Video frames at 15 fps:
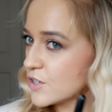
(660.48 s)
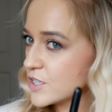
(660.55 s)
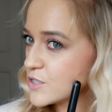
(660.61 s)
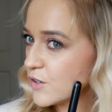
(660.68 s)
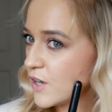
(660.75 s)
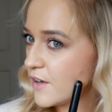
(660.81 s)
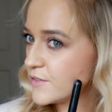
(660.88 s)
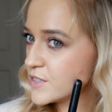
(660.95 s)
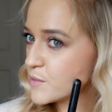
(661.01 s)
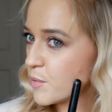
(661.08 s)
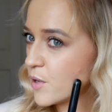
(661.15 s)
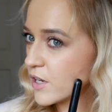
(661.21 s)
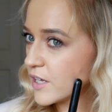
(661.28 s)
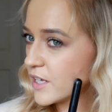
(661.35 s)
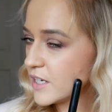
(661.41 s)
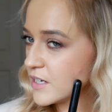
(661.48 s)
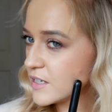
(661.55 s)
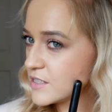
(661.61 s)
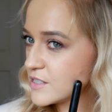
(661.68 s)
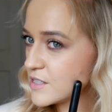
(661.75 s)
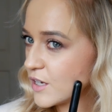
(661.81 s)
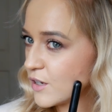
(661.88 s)
I do have a spot
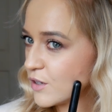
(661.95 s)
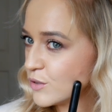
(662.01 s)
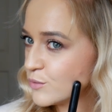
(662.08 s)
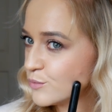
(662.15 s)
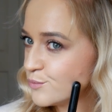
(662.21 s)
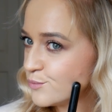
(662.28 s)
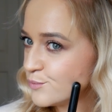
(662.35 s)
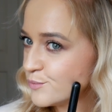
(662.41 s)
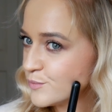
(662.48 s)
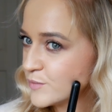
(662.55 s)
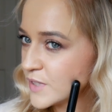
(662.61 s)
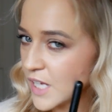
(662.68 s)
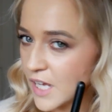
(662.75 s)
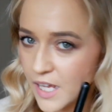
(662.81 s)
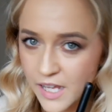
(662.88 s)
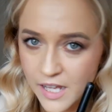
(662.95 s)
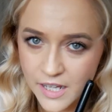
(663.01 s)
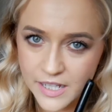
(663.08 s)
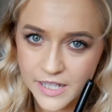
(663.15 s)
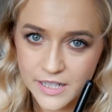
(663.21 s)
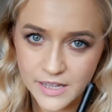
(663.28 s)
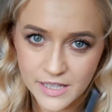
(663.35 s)
here, so
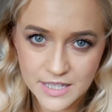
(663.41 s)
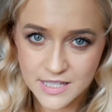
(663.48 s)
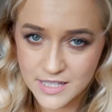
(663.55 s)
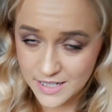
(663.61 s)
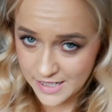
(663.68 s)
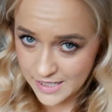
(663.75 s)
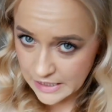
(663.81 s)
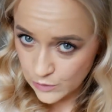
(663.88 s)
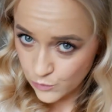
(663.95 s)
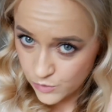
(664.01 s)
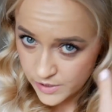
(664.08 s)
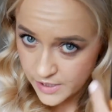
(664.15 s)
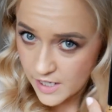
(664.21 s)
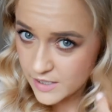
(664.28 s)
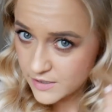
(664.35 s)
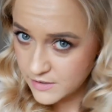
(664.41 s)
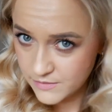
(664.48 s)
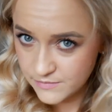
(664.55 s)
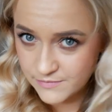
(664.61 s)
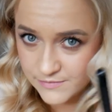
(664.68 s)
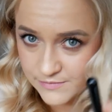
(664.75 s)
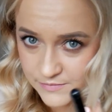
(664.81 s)
let's ignore that.
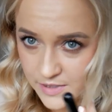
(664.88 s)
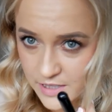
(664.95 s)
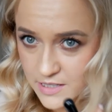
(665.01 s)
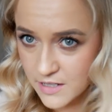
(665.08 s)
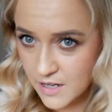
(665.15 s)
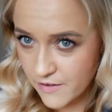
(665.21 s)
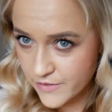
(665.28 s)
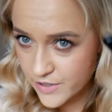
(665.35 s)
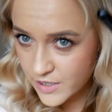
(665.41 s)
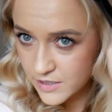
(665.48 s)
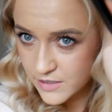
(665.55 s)
Let's cover it.